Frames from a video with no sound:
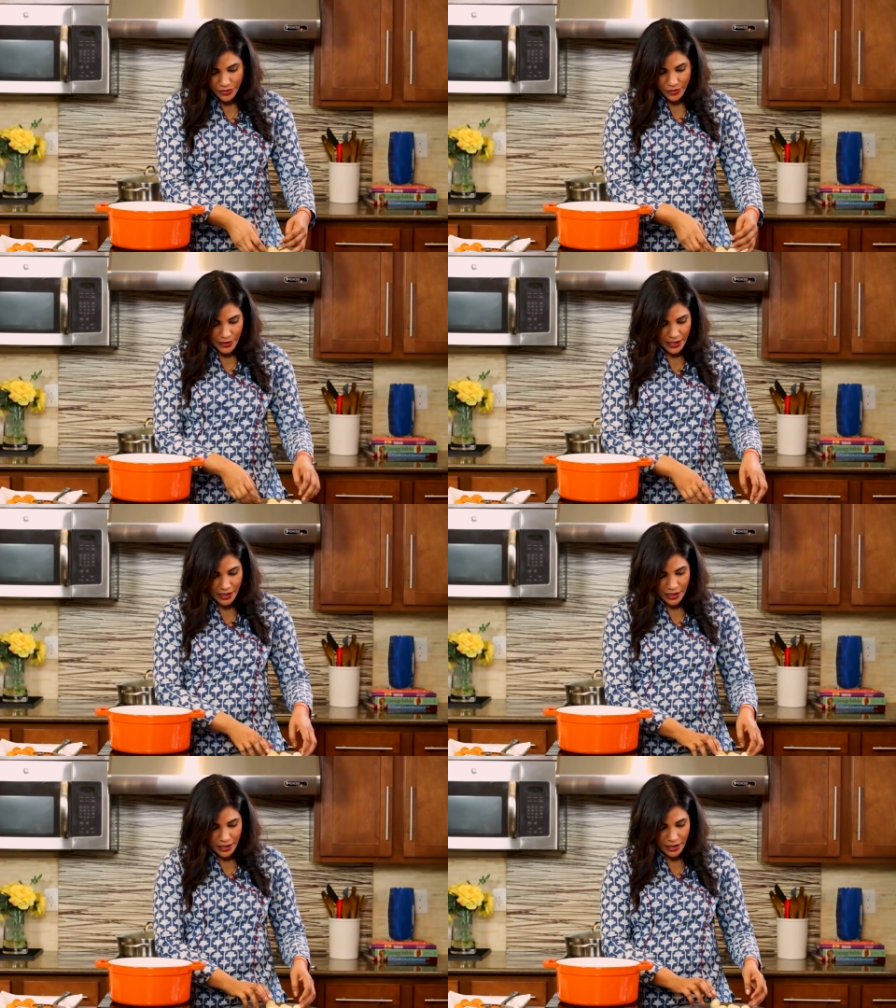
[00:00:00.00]
the
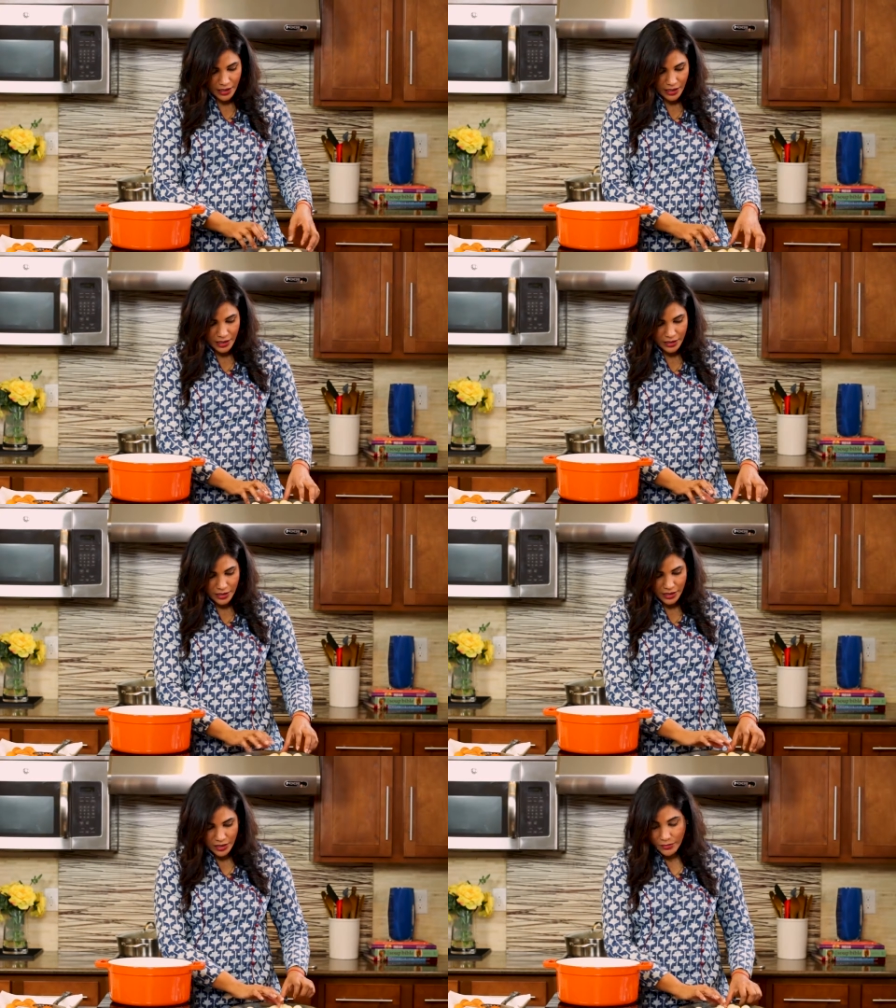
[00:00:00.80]
pan and
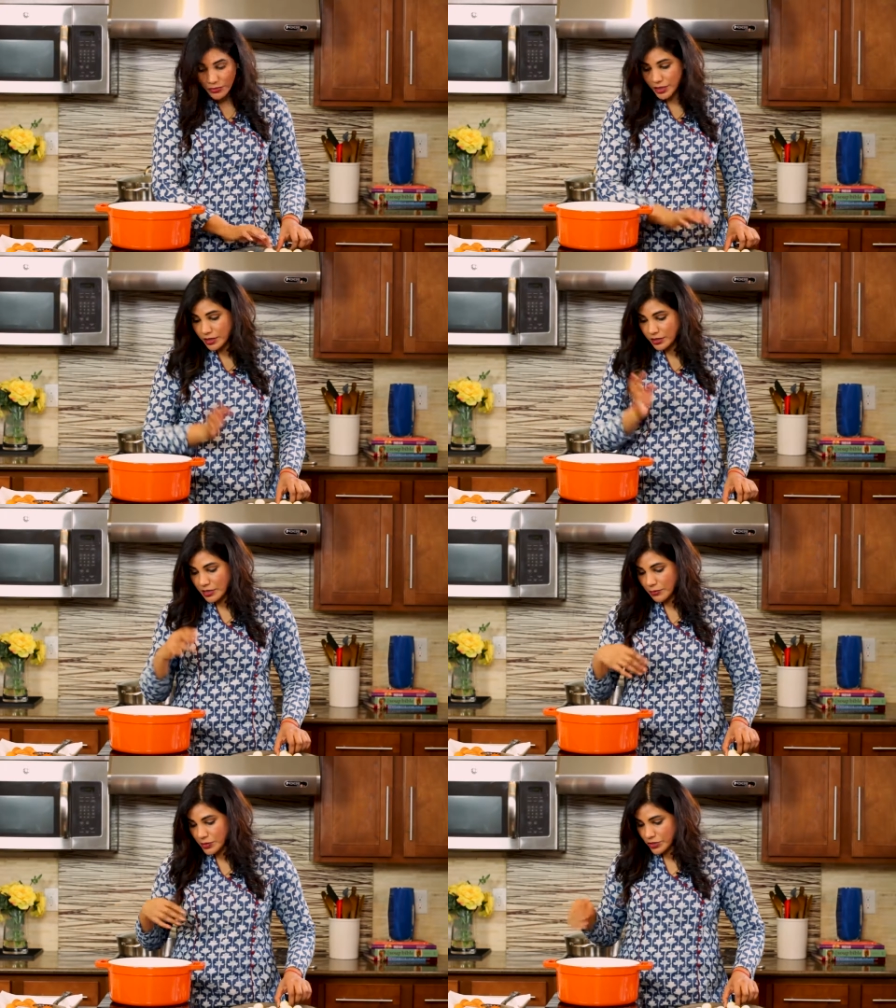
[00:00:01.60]
bring the
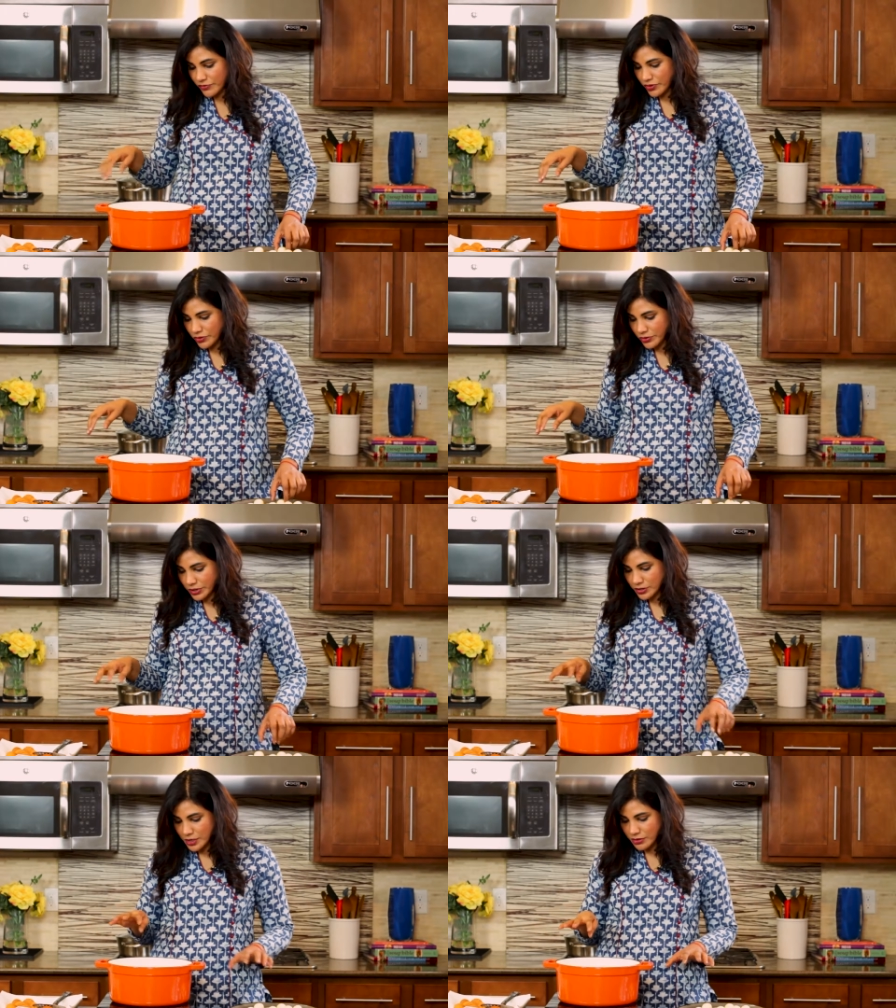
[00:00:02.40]
temperature of the oil
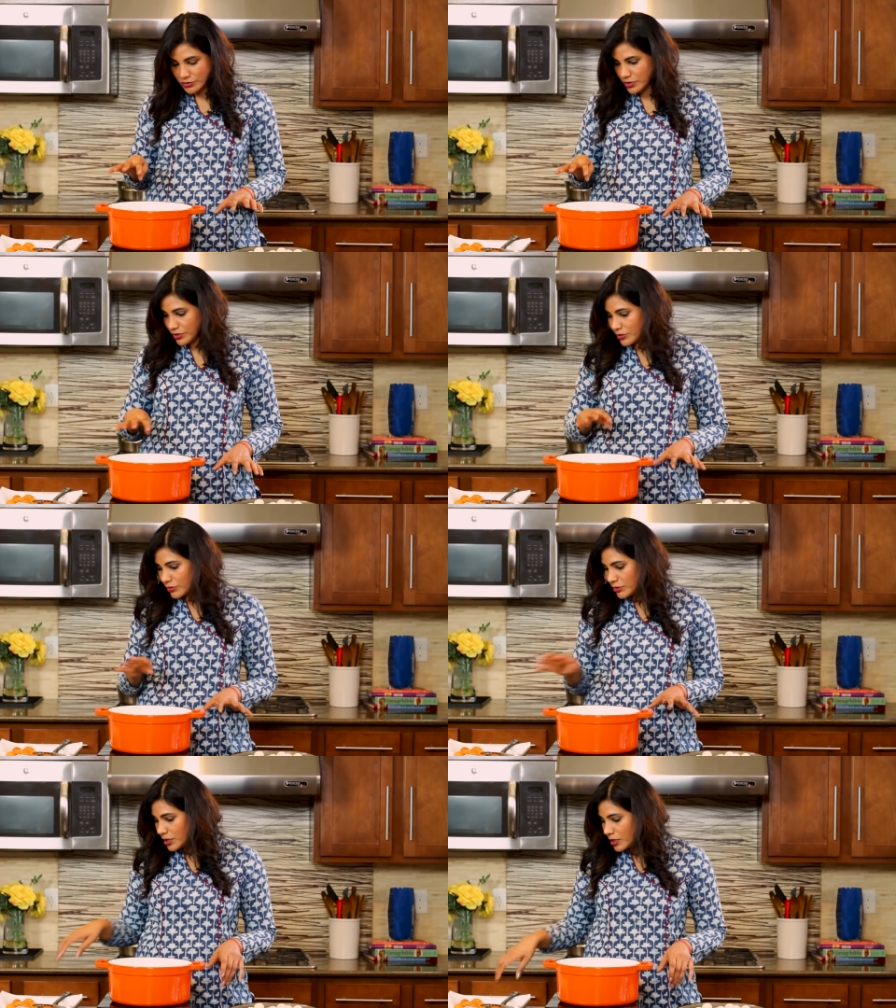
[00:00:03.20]
down. So
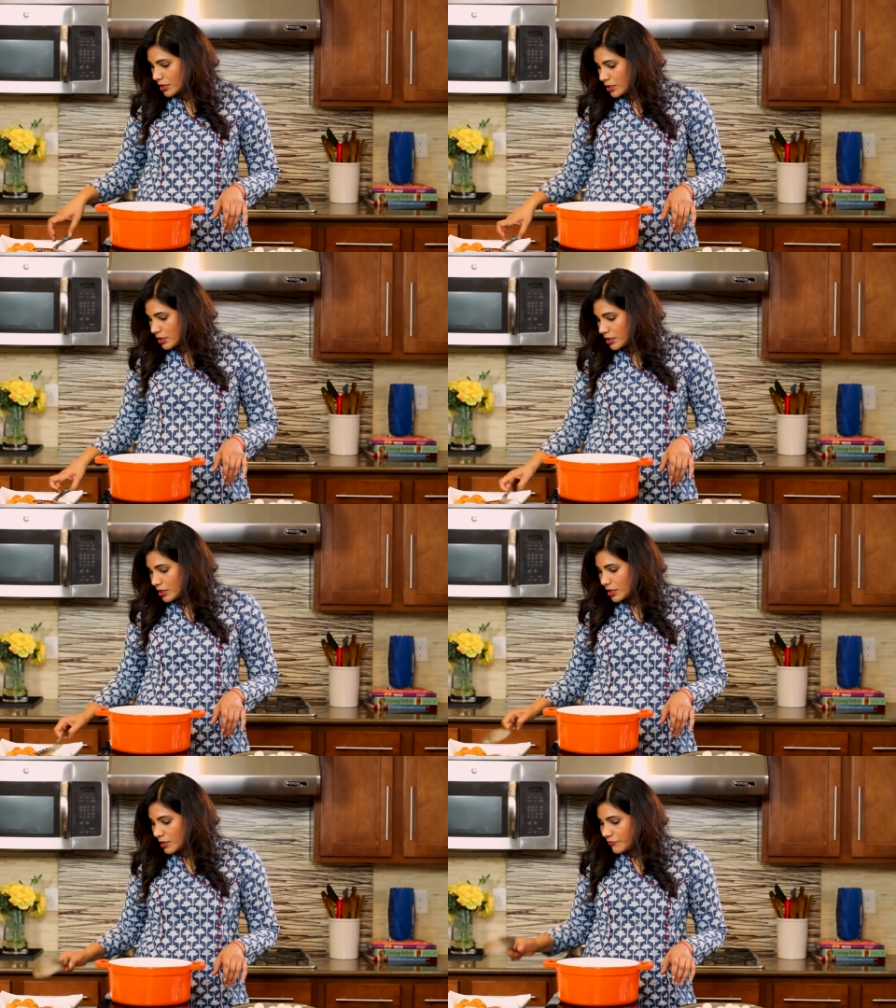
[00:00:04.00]

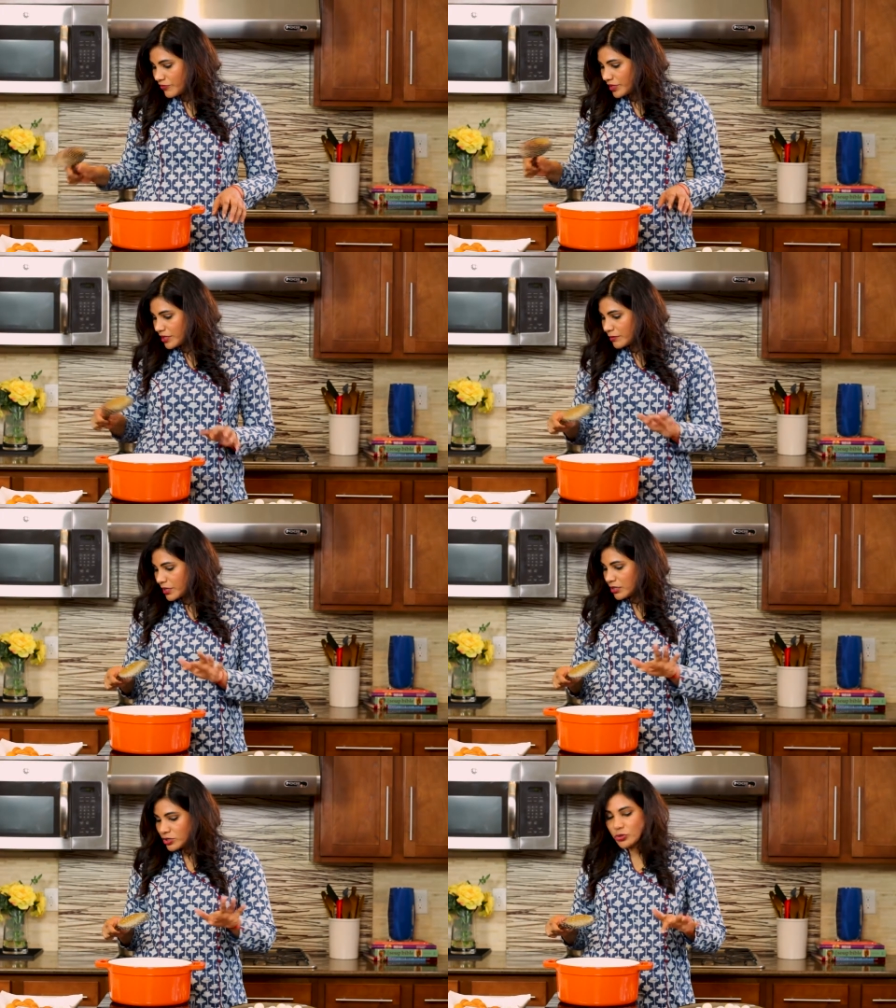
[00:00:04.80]
I'm frying
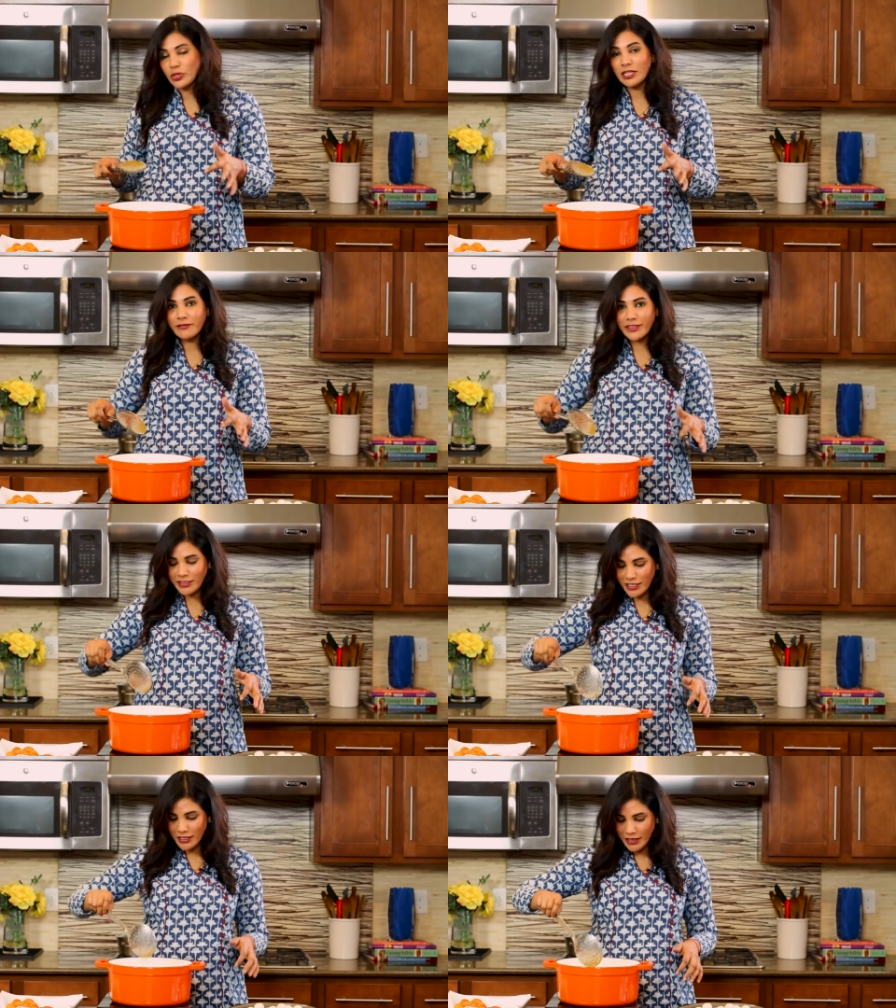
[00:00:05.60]
about 12 at a
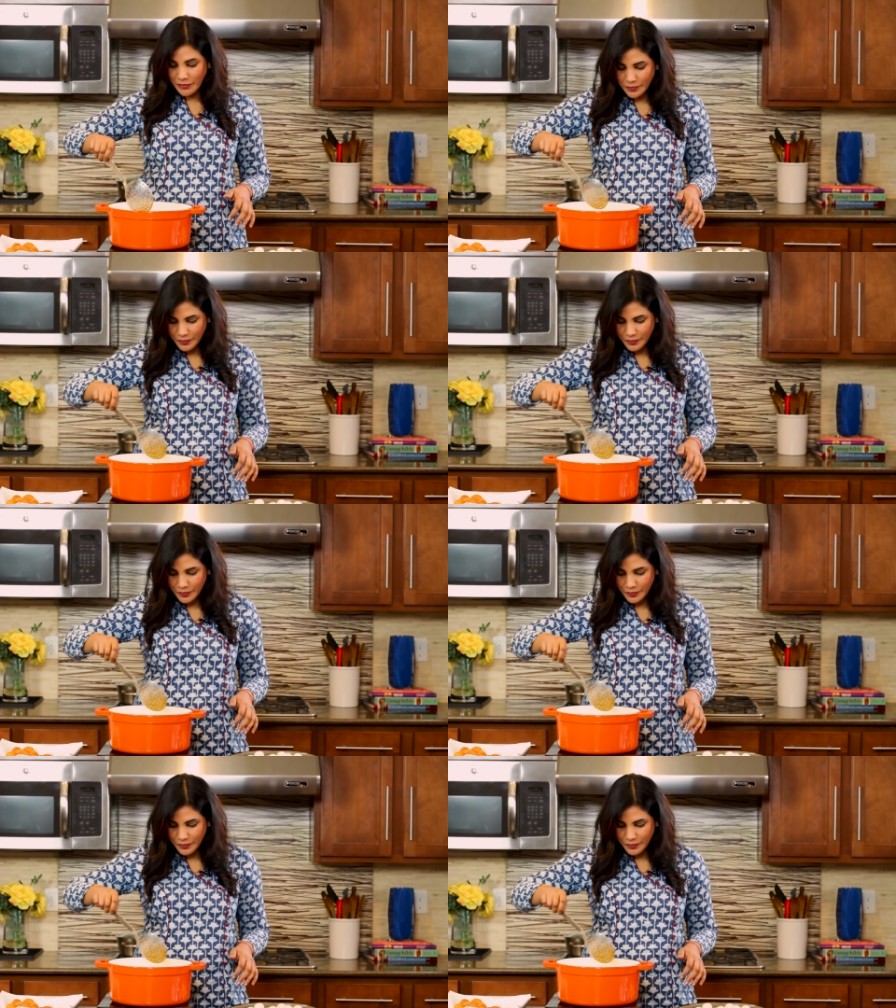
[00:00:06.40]
time.